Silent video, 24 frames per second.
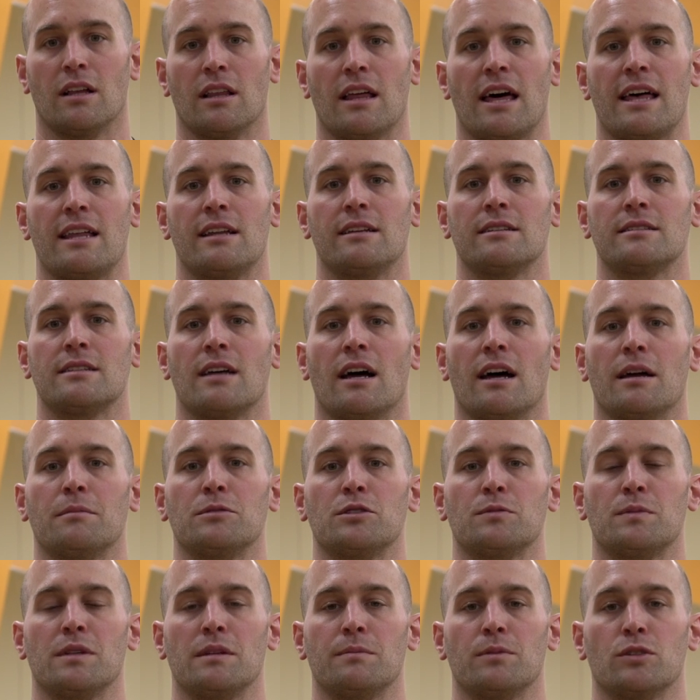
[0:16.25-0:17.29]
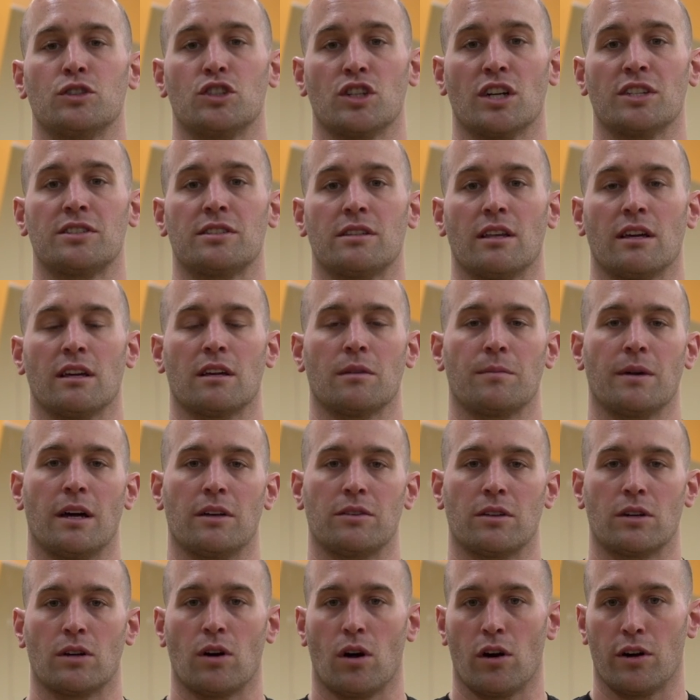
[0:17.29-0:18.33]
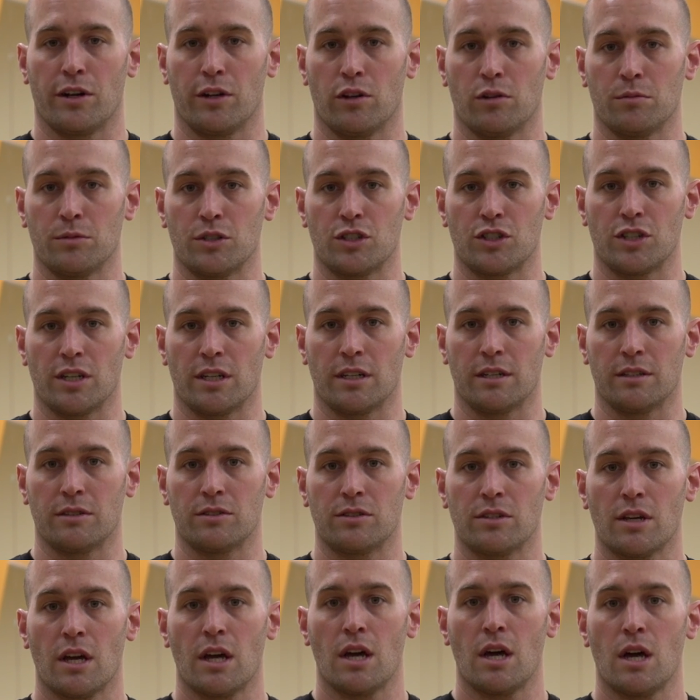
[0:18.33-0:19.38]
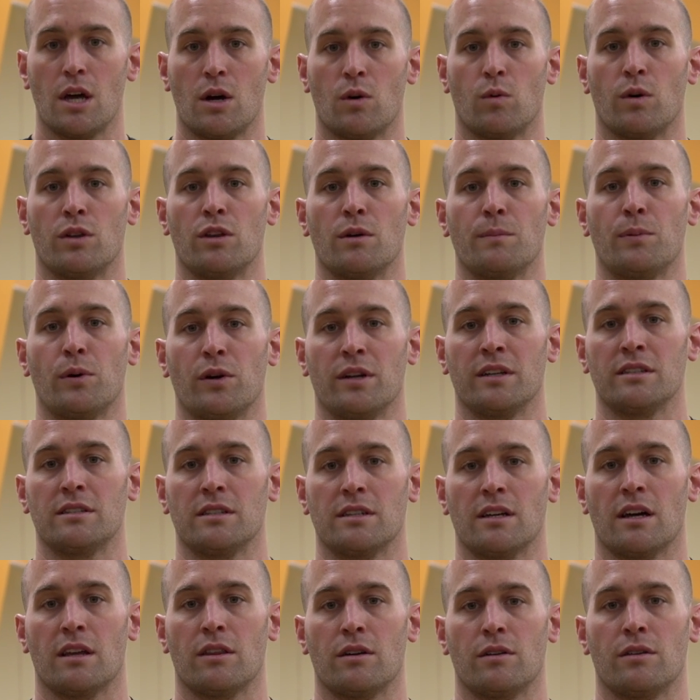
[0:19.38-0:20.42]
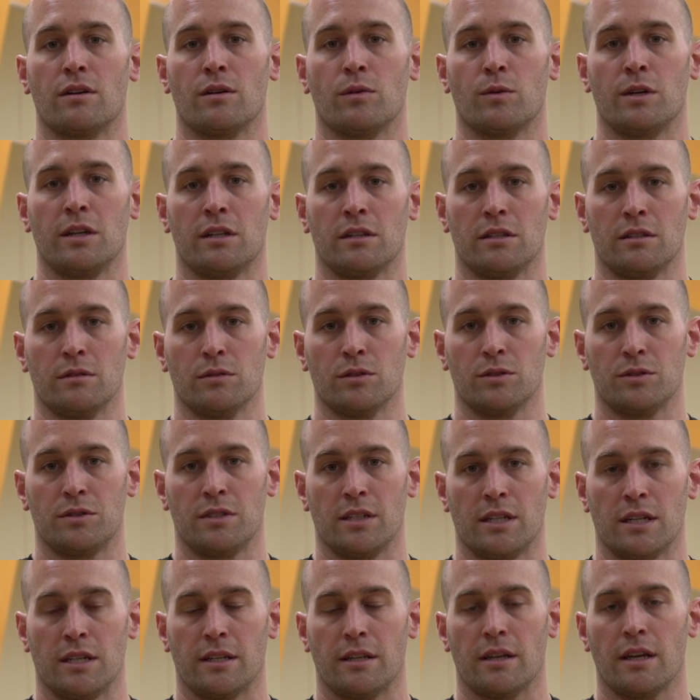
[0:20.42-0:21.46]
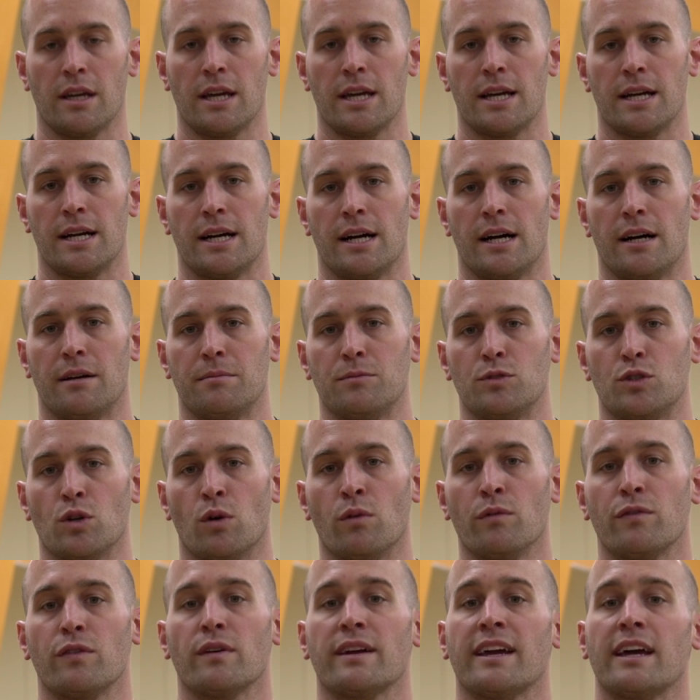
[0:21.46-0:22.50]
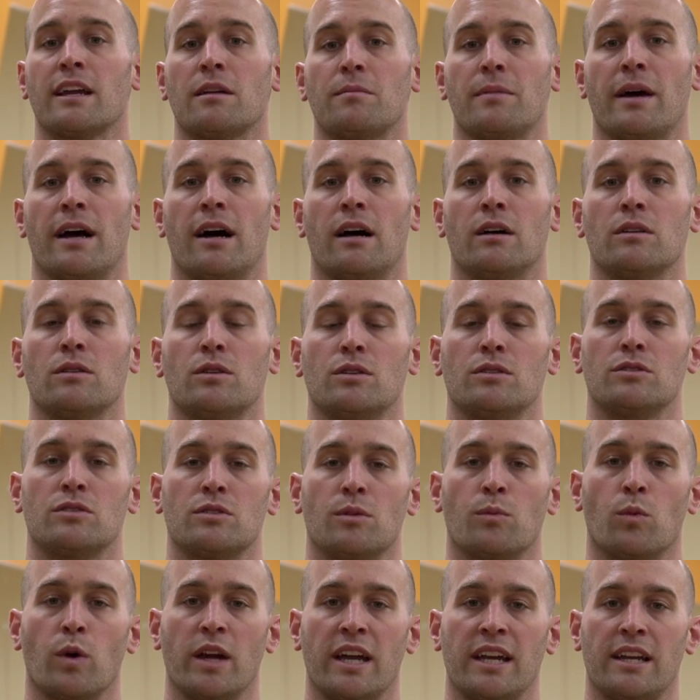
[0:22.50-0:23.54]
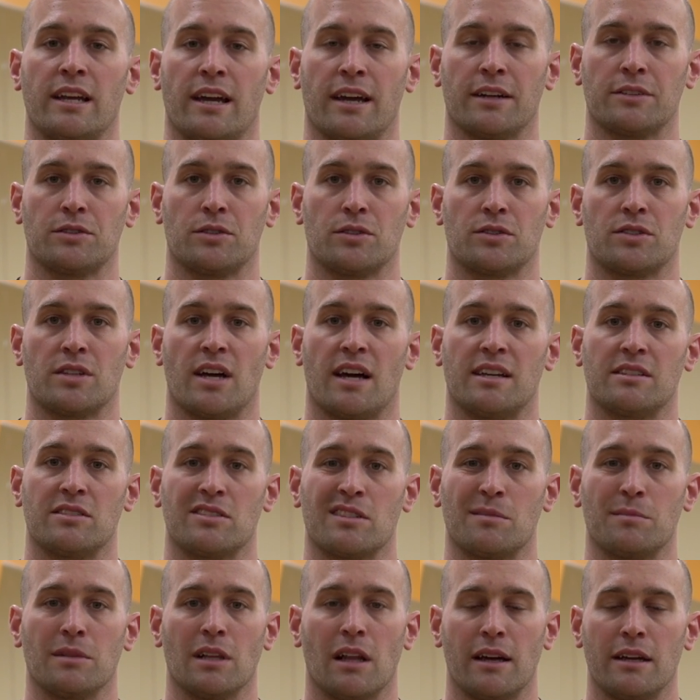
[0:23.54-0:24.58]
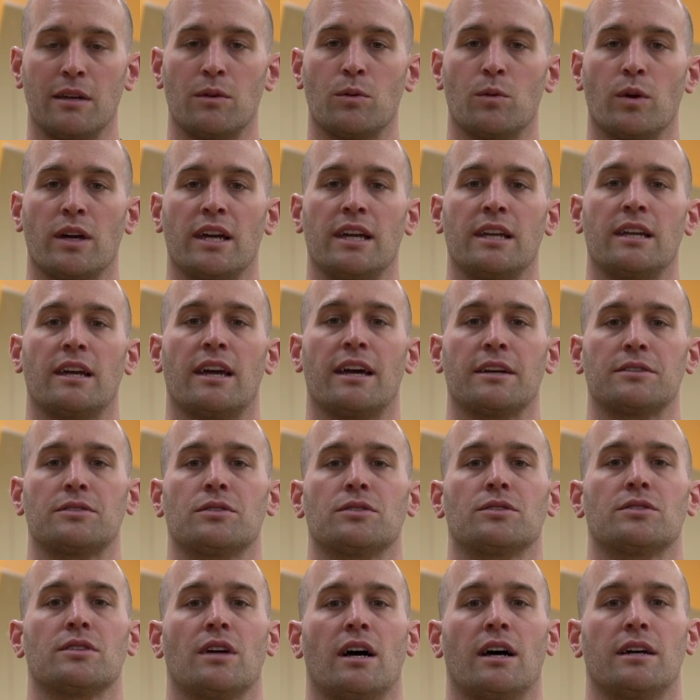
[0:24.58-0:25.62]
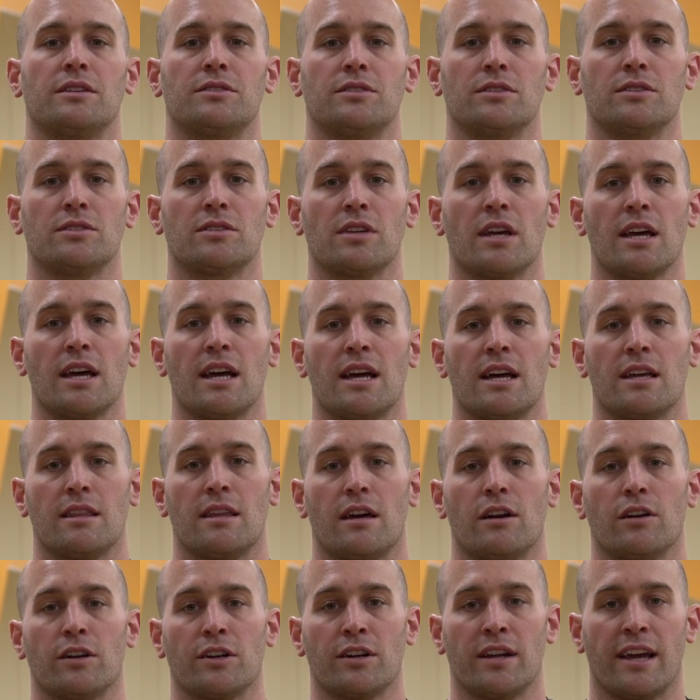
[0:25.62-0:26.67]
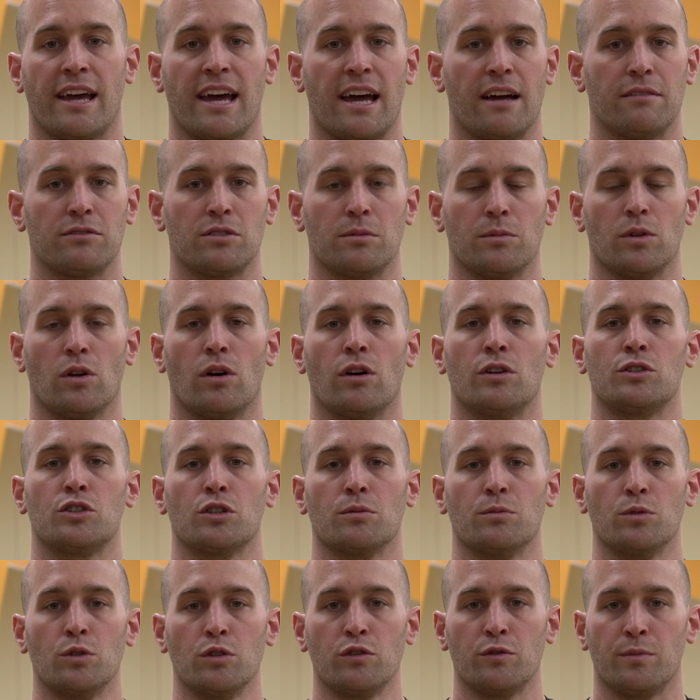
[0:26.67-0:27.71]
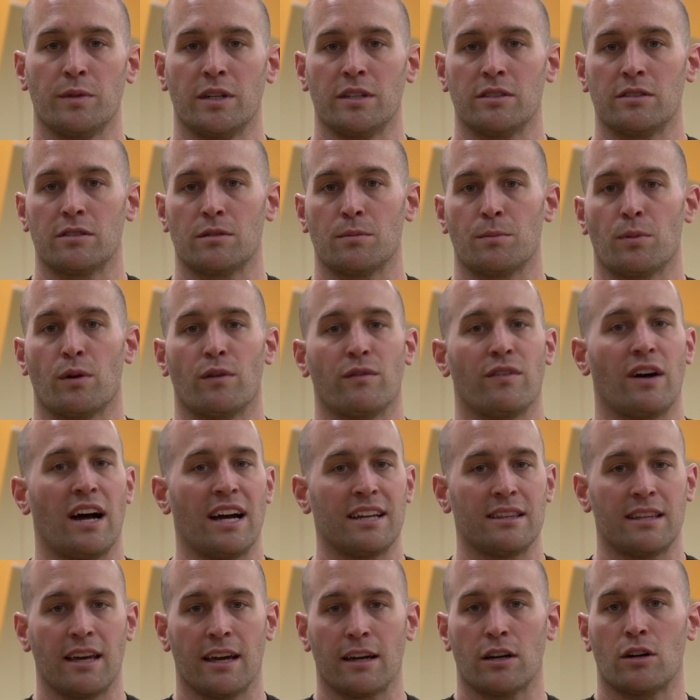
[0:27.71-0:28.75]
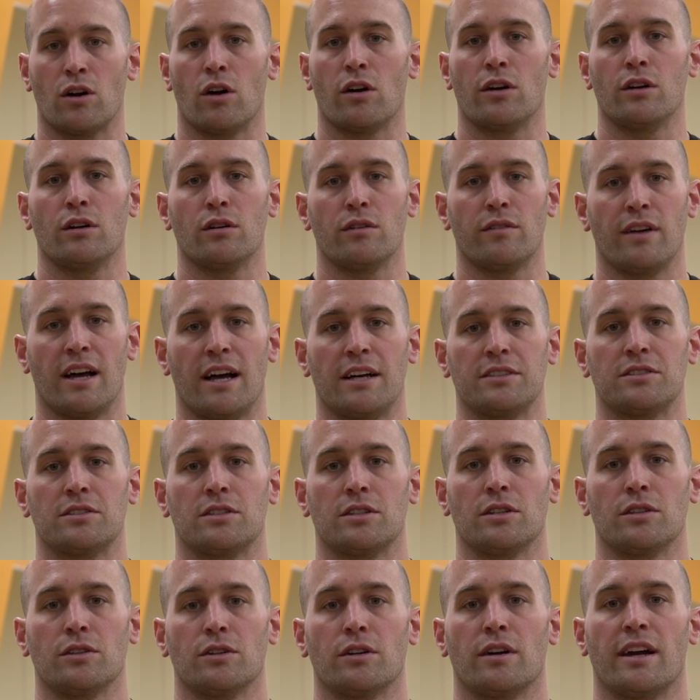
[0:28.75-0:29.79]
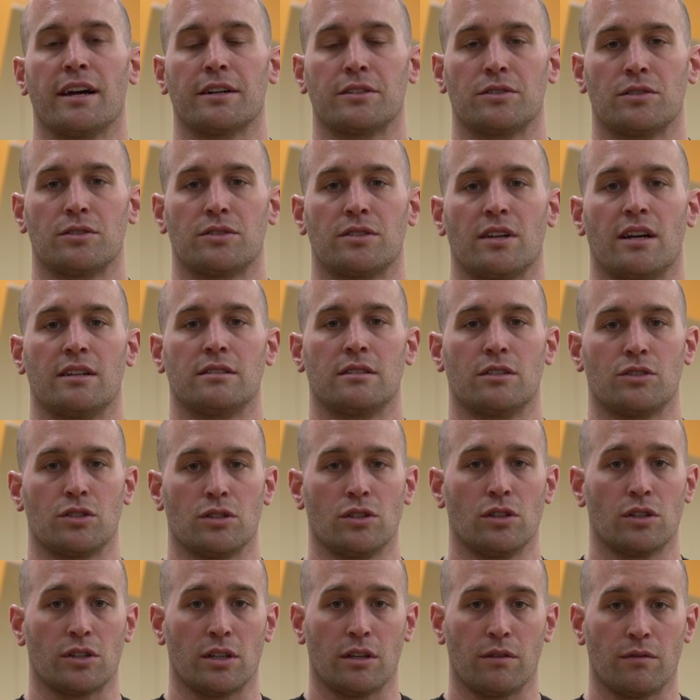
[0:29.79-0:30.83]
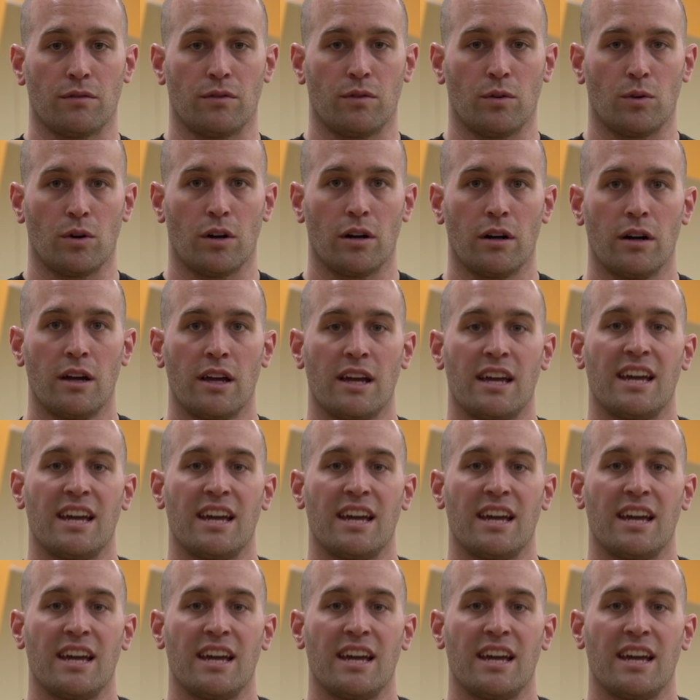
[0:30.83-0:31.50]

A lot of the times people just think about the cardio machines when they're putting together their weekly routine. Um, don't forget about some weight exercises, some lightweight exercises that are going to have some larger movements, provide that cardiovascular exercise that you're looking for,